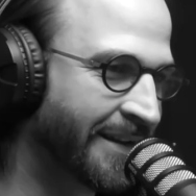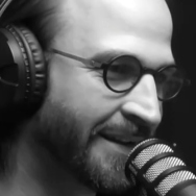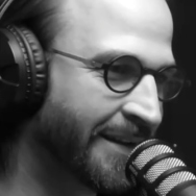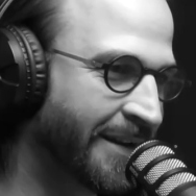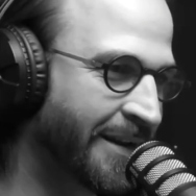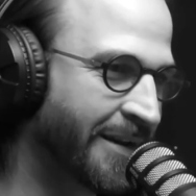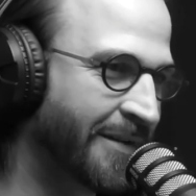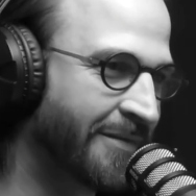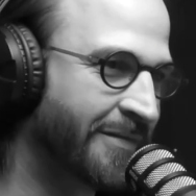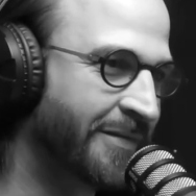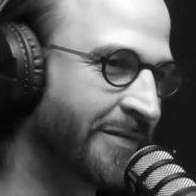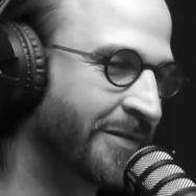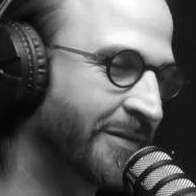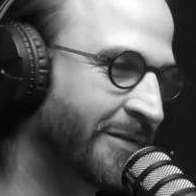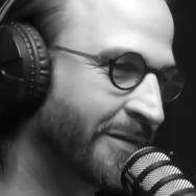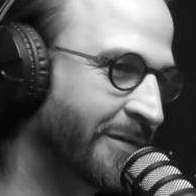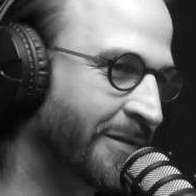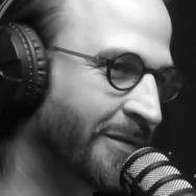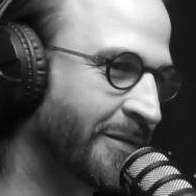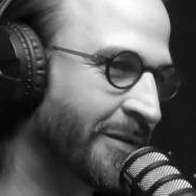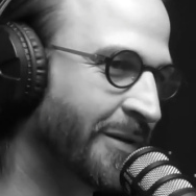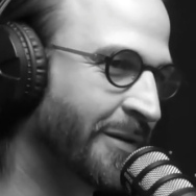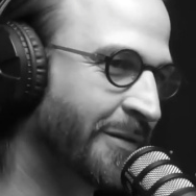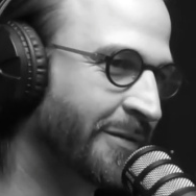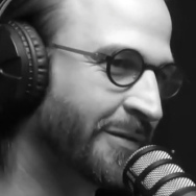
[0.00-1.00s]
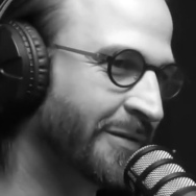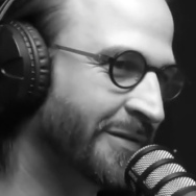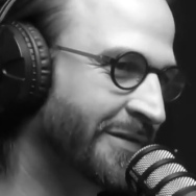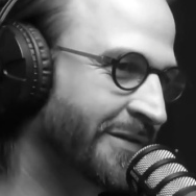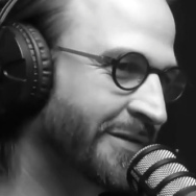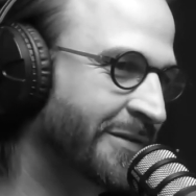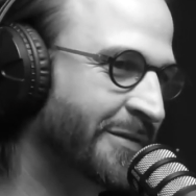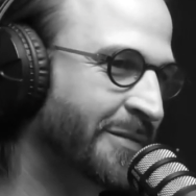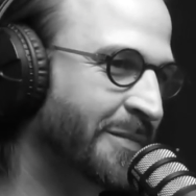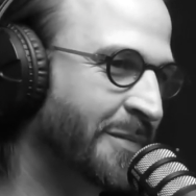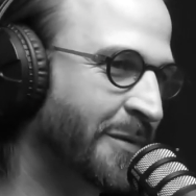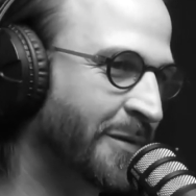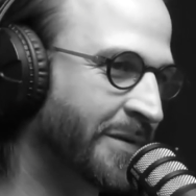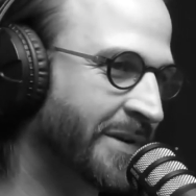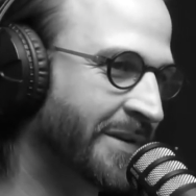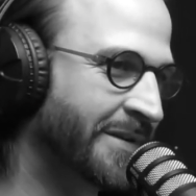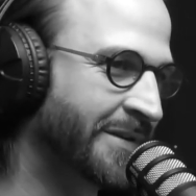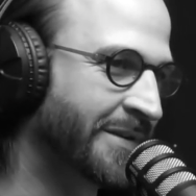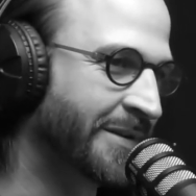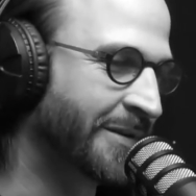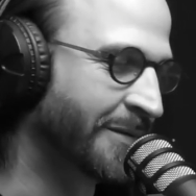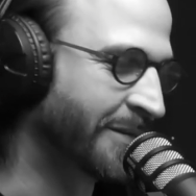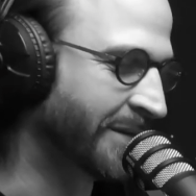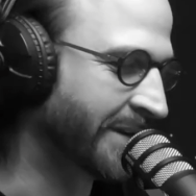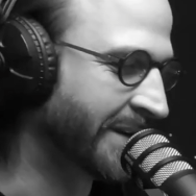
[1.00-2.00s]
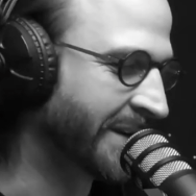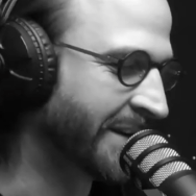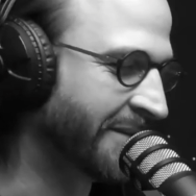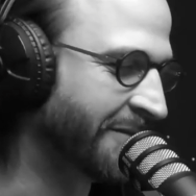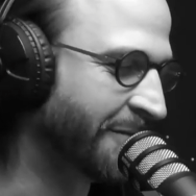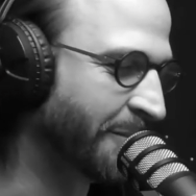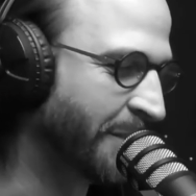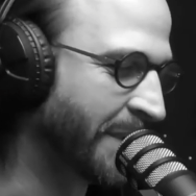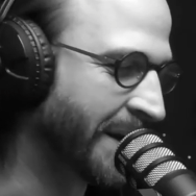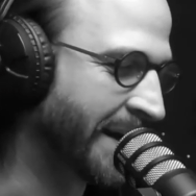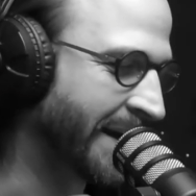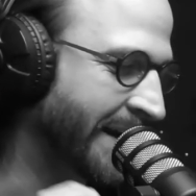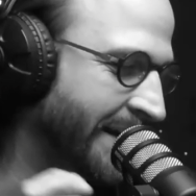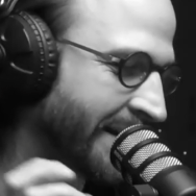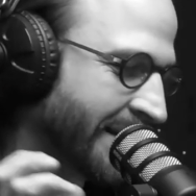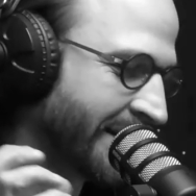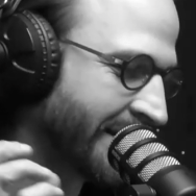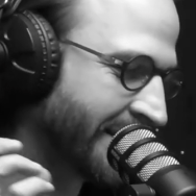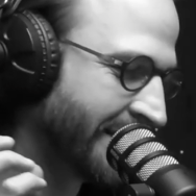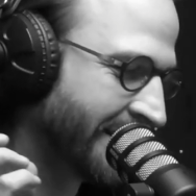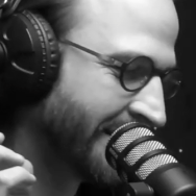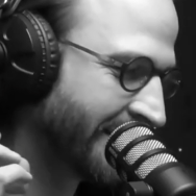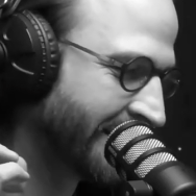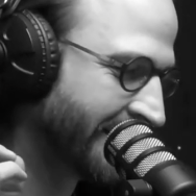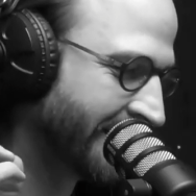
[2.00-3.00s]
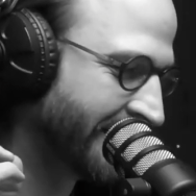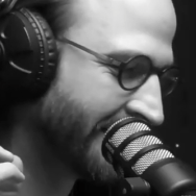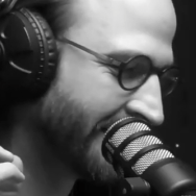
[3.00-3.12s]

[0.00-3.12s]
love to those who supported you, give back